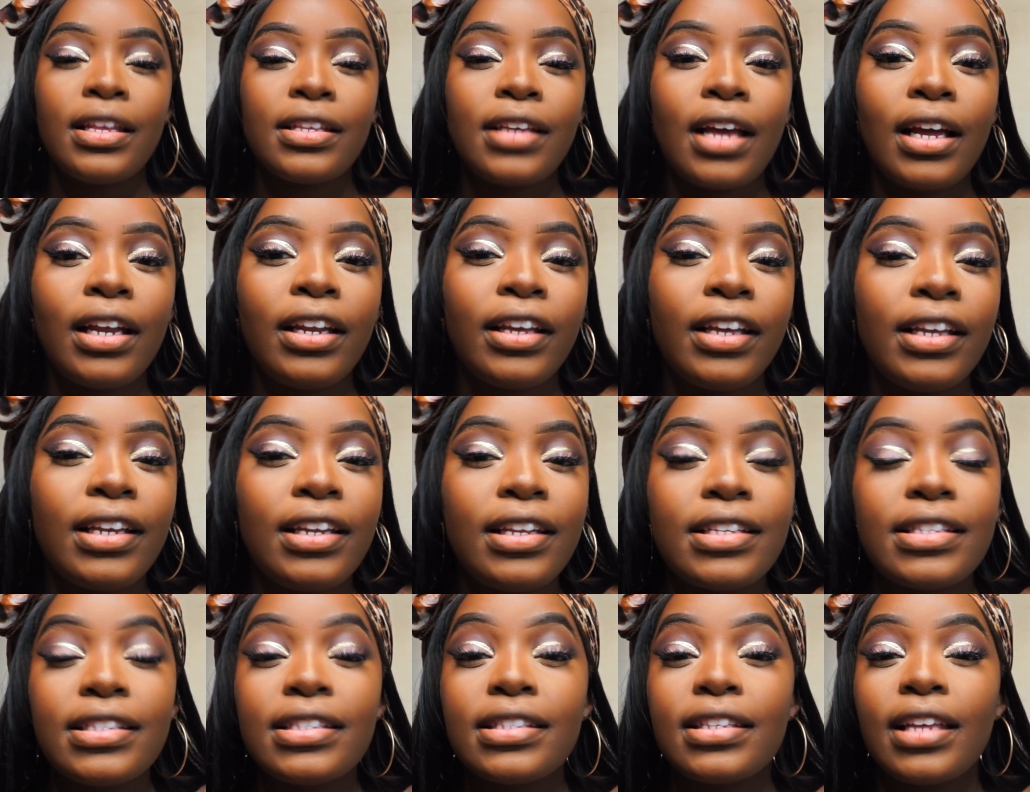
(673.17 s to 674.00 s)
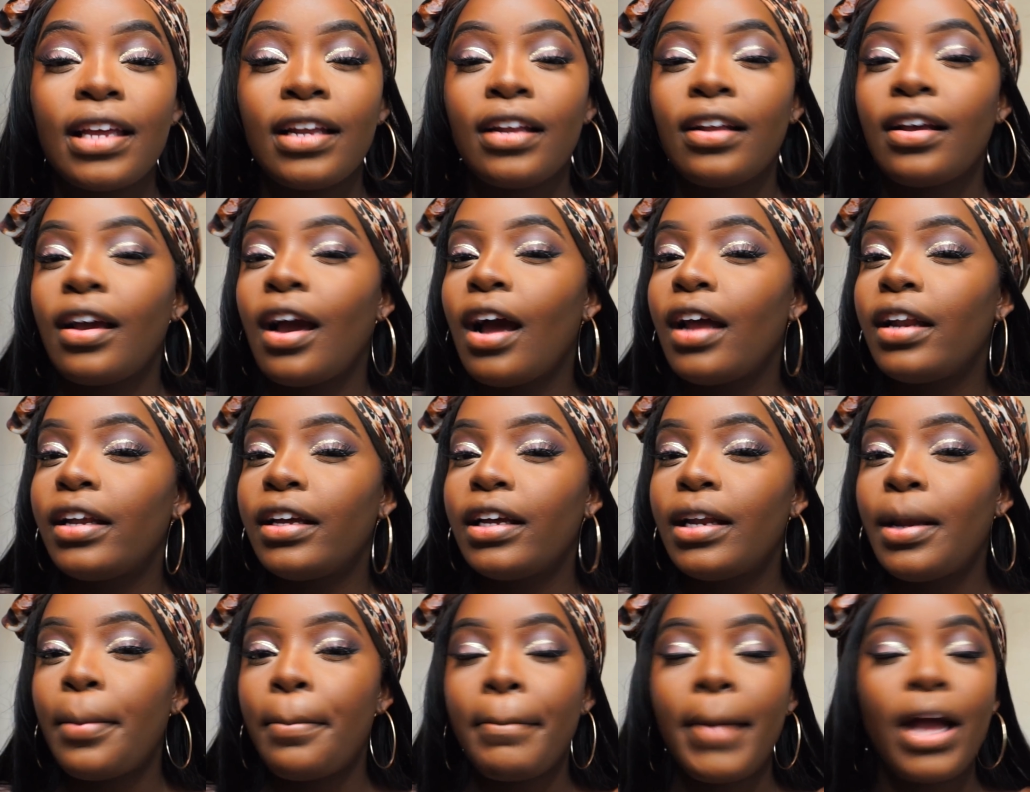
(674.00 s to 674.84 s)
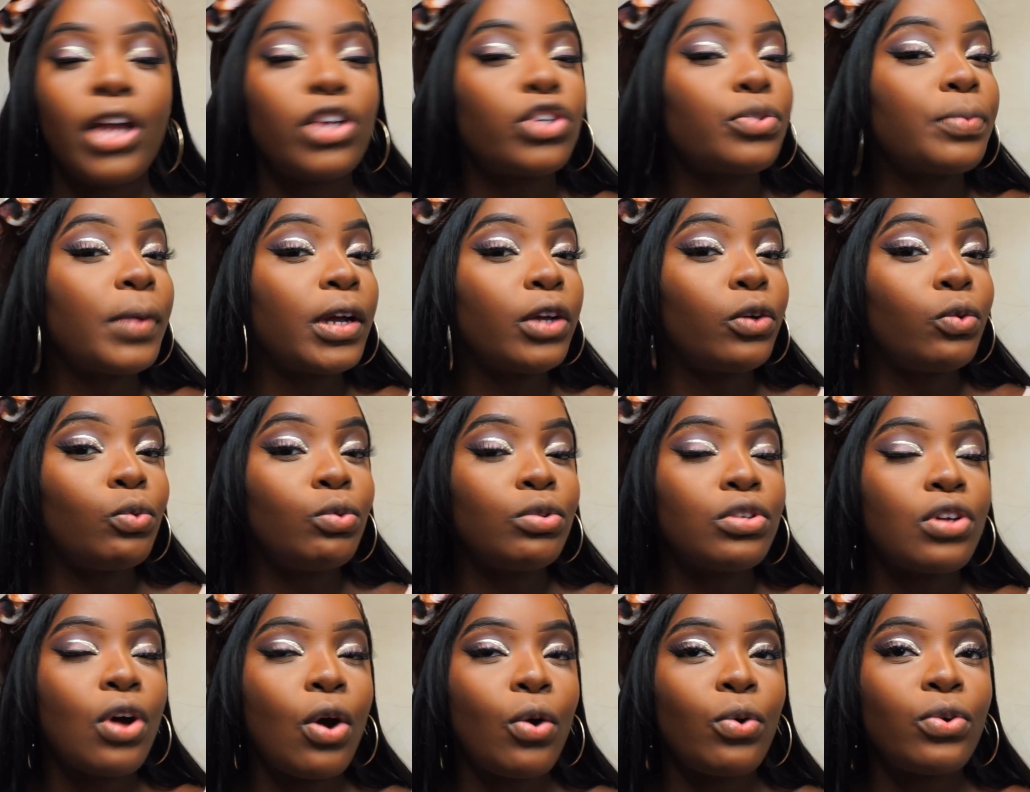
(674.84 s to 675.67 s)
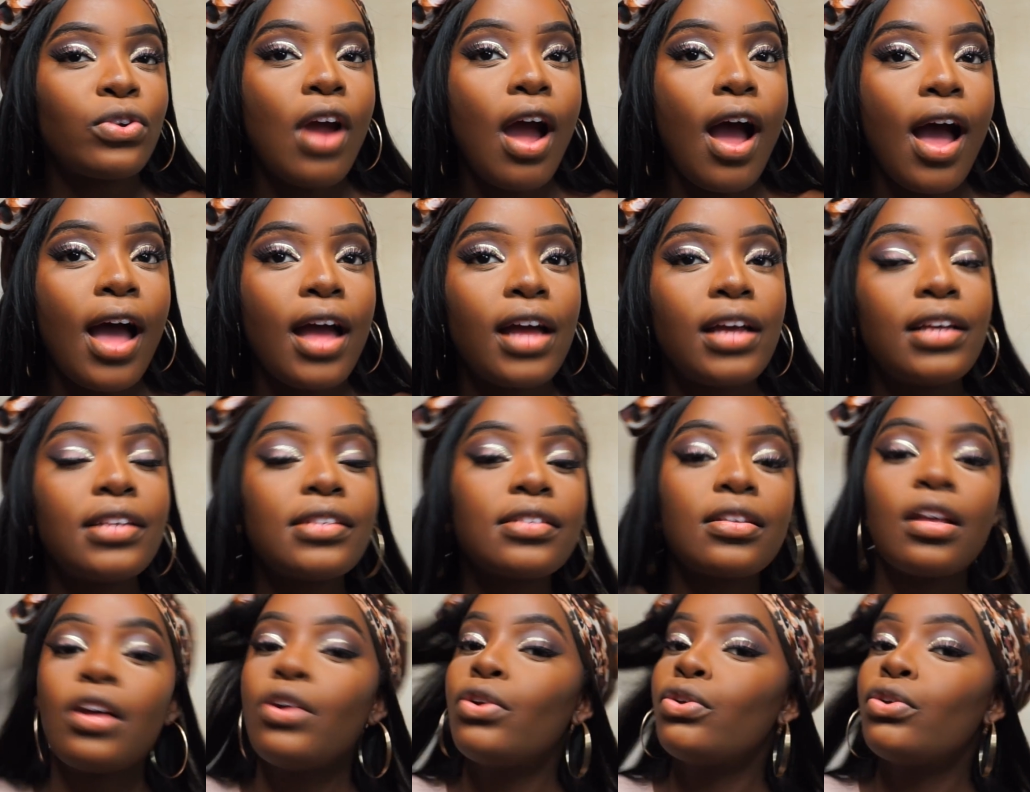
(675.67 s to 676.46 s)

it's kind of gonna match my cool toned eyes.